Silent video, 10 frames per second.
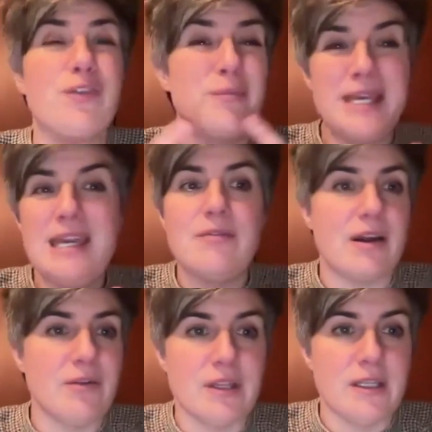from Eve,
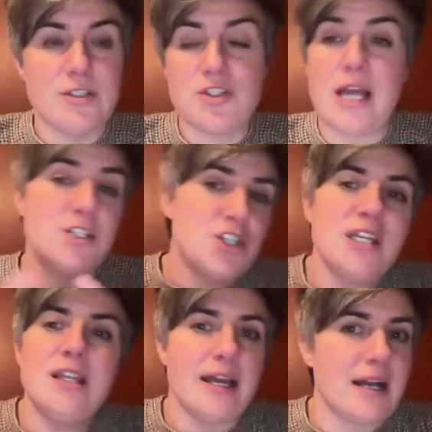I really, and
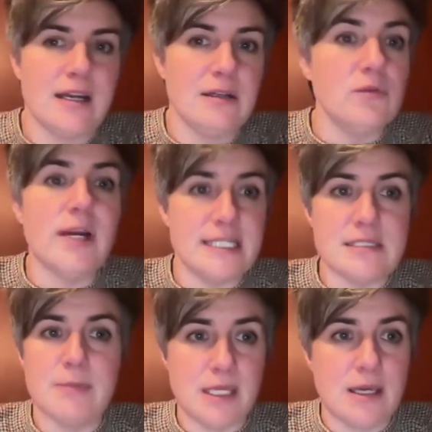she like kind of
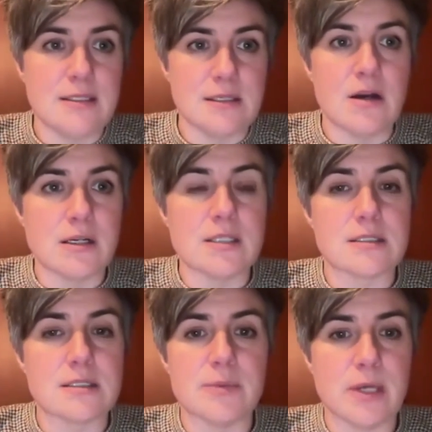raised me as an
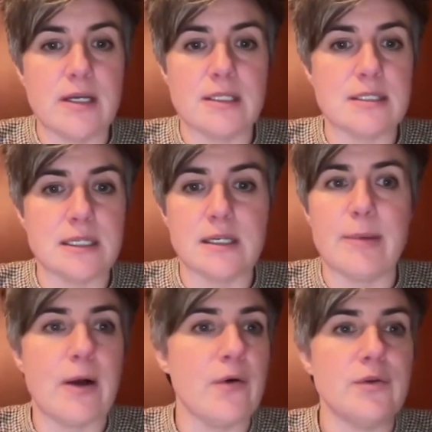artist, to be honest, like
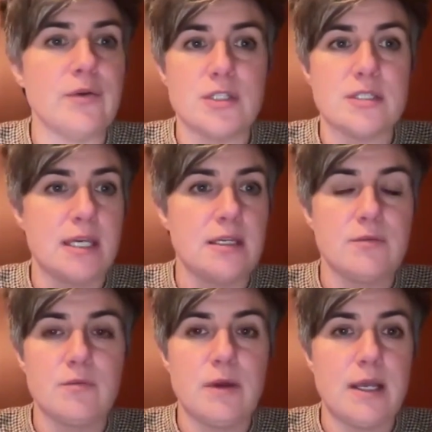about just like
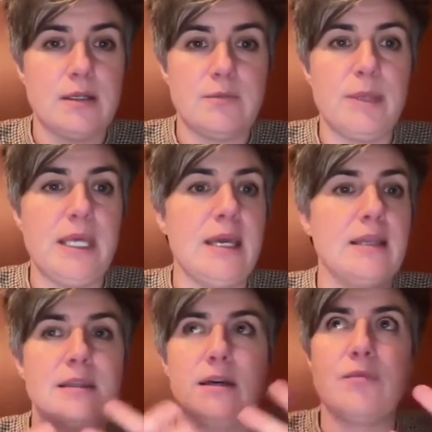
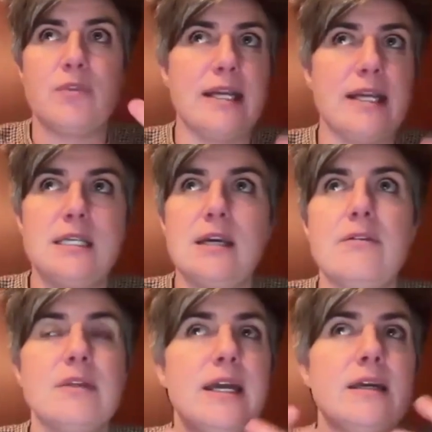being the, the
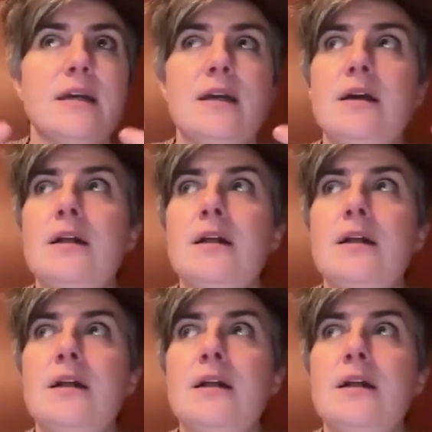idea of like,